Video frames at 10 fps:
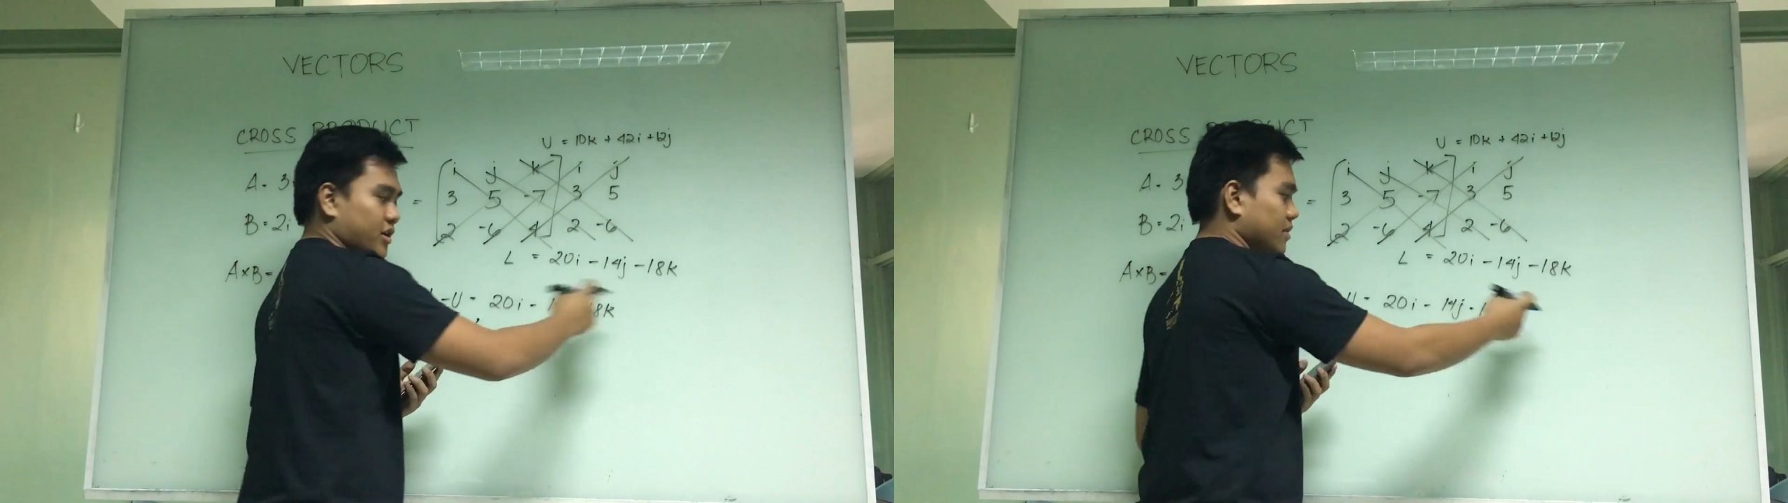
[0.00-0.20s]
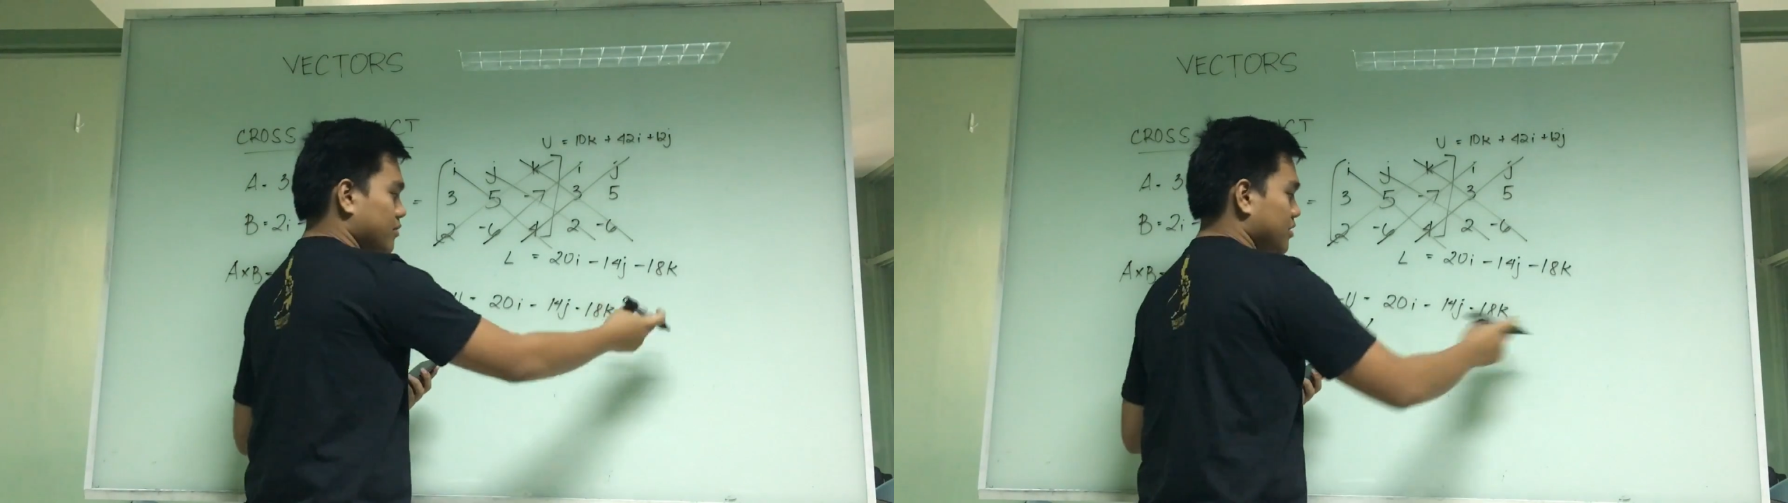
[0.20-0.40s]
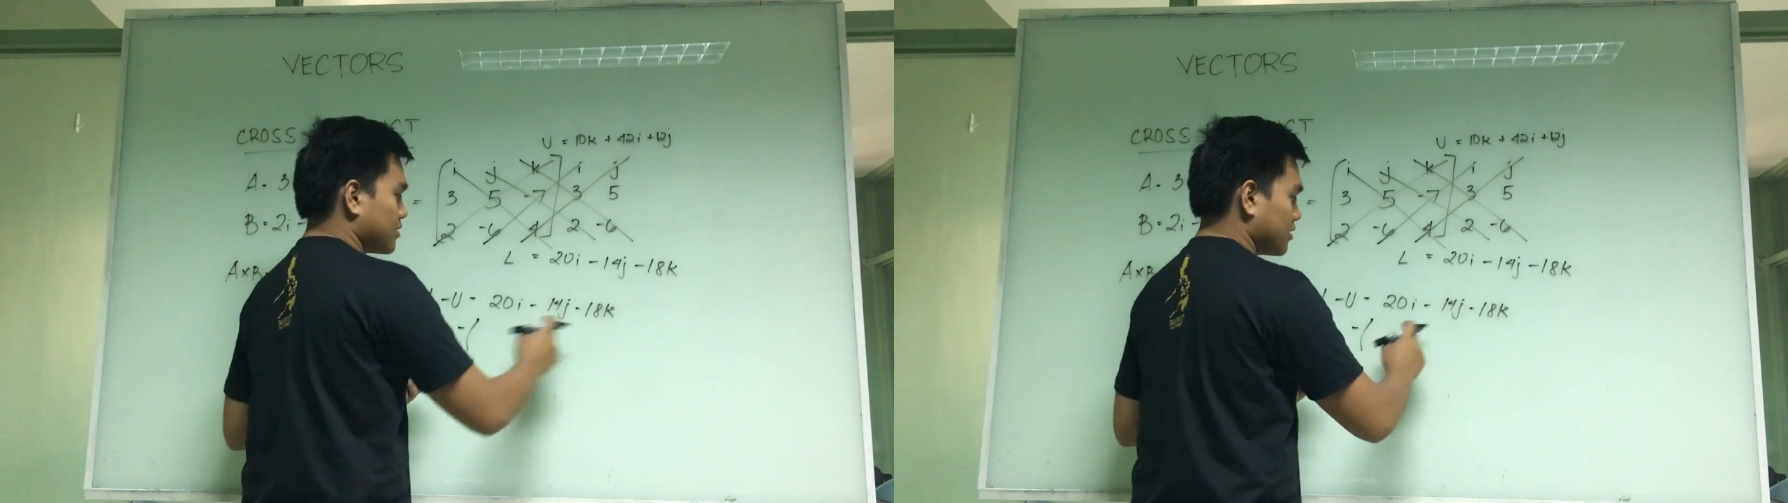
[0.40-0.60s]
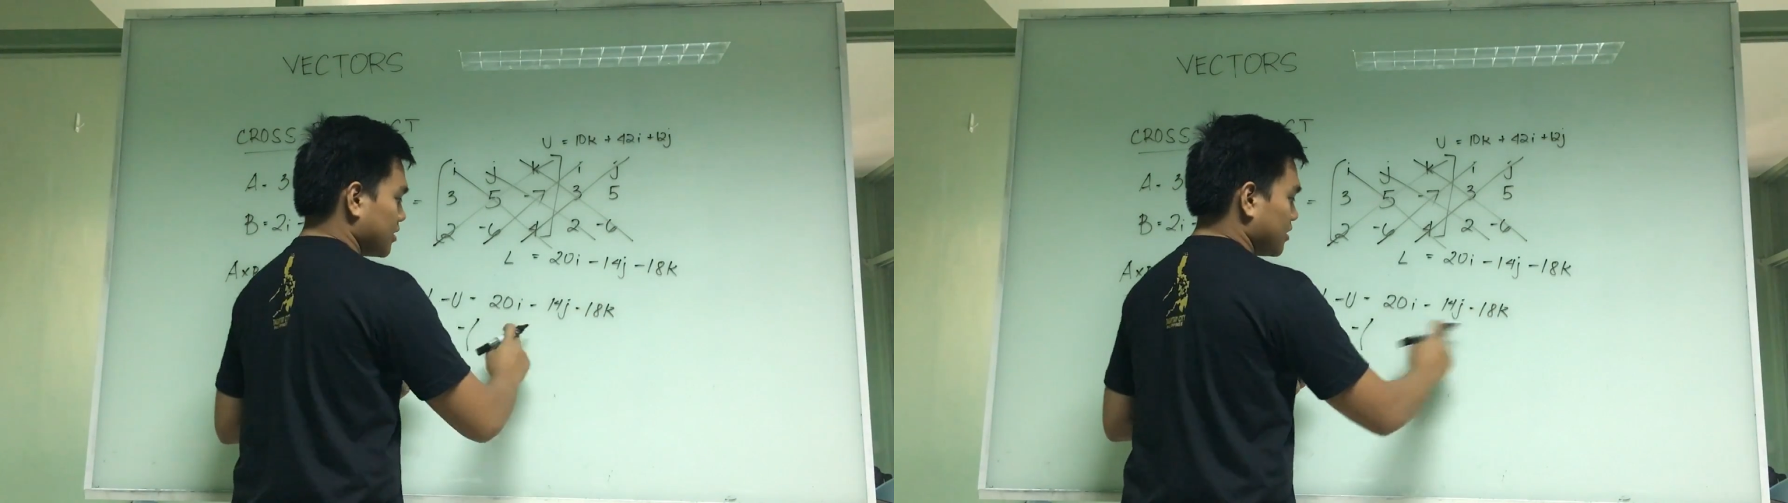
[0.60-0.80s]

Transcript: variables